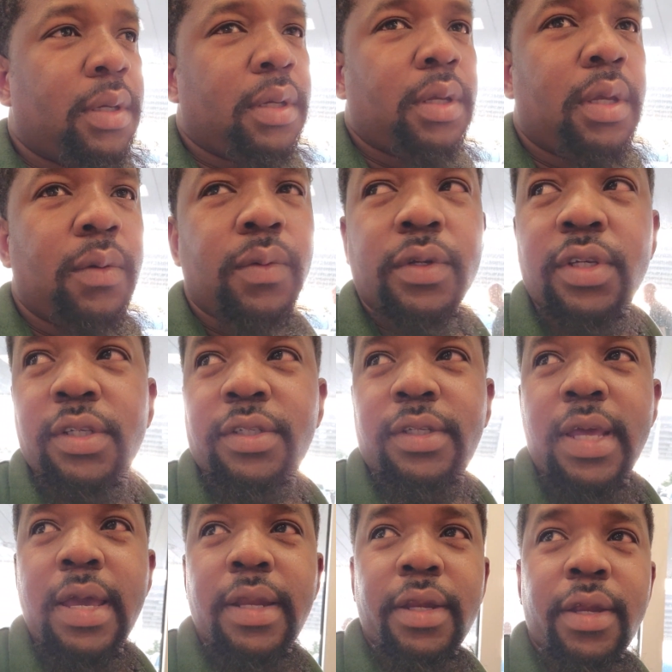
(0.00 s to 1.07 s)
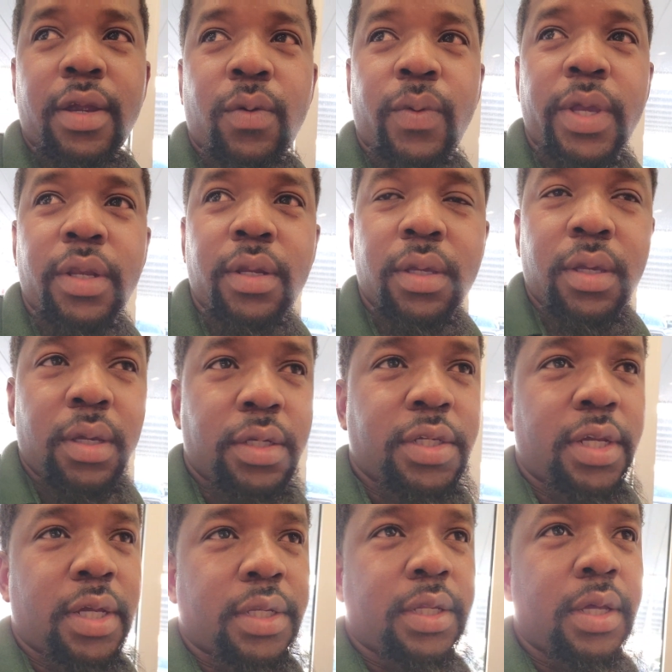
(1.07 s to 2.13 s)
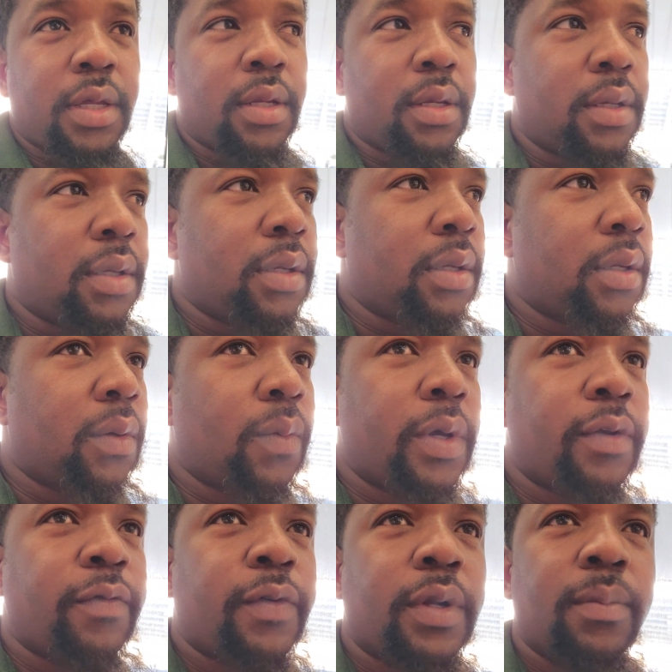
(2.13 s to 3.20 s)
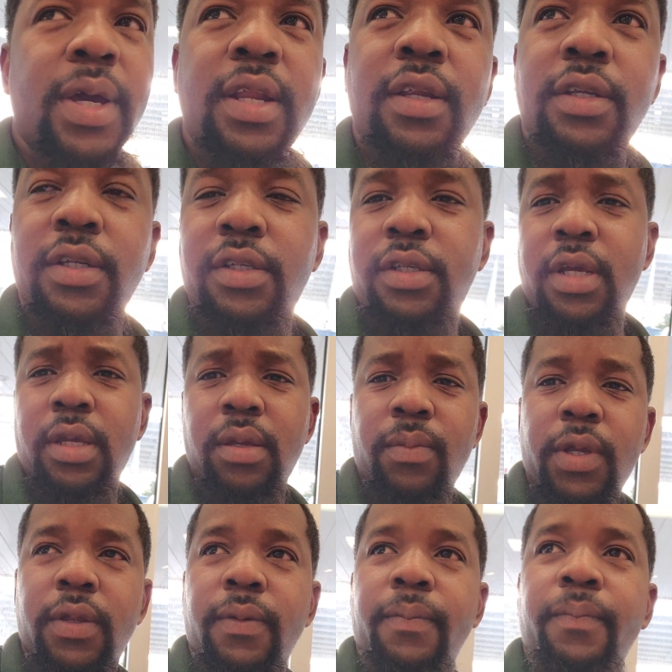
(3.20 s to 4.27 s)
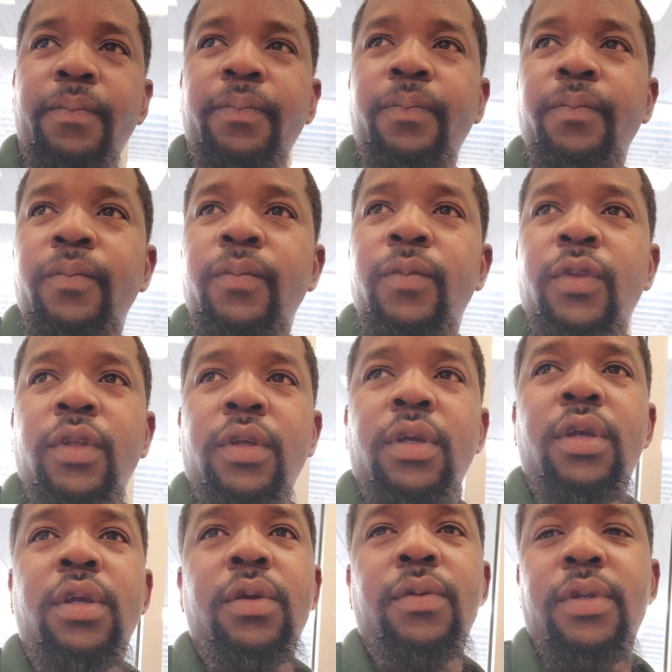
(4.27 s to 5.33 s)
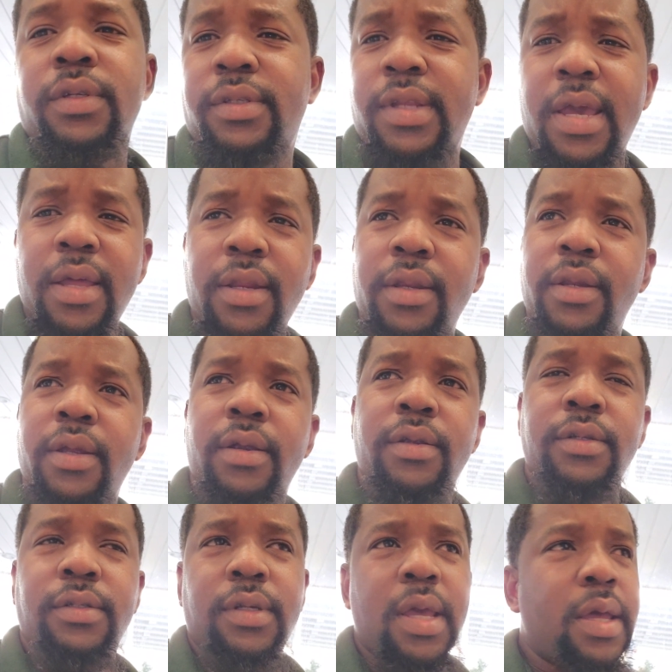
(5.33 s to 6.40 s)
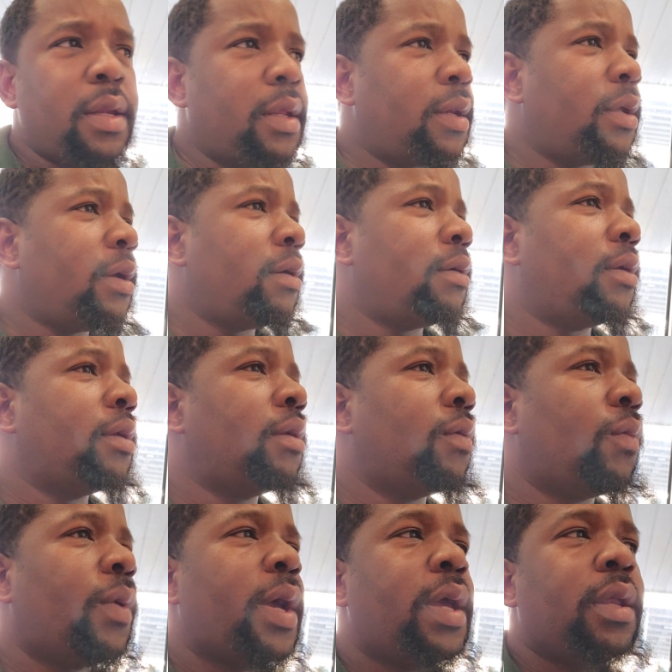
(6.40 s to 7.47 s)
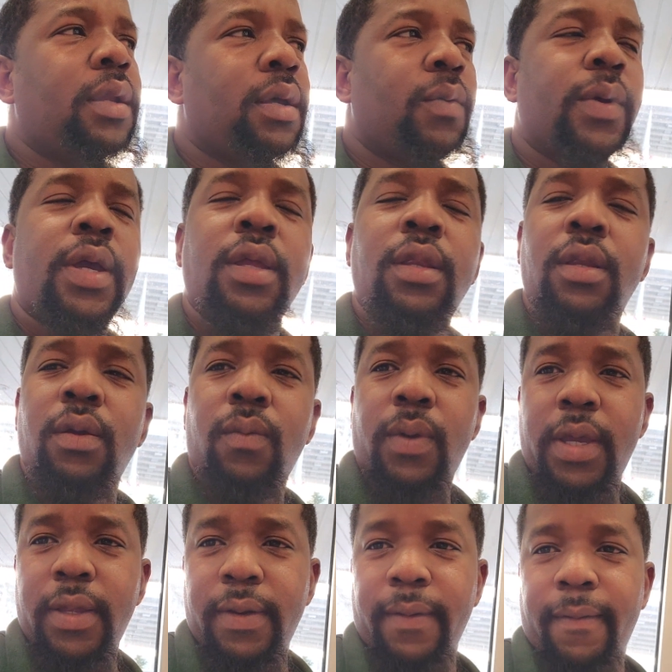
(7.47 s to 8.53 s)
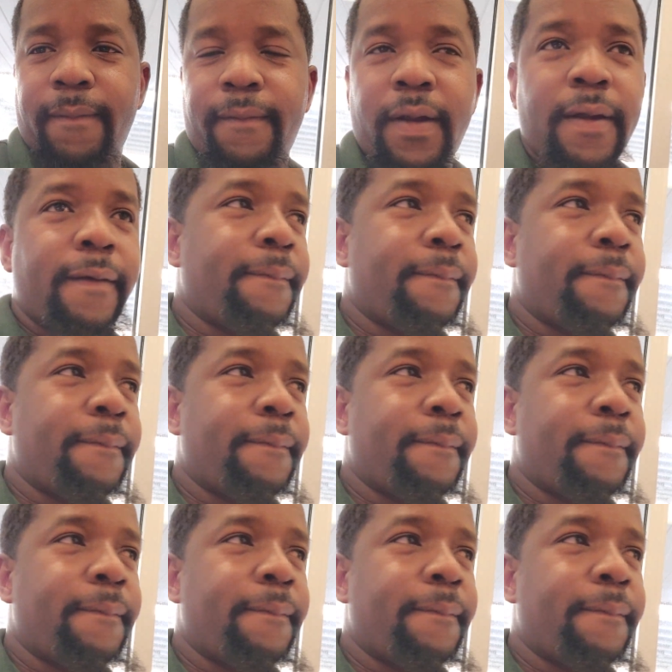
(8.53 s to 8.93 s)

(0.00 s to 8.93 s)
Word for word: he was just standing there waiting to get checked in, waiting for the manager to check him in. He was just standing there and standing there and waiting and waiting and waiting, right?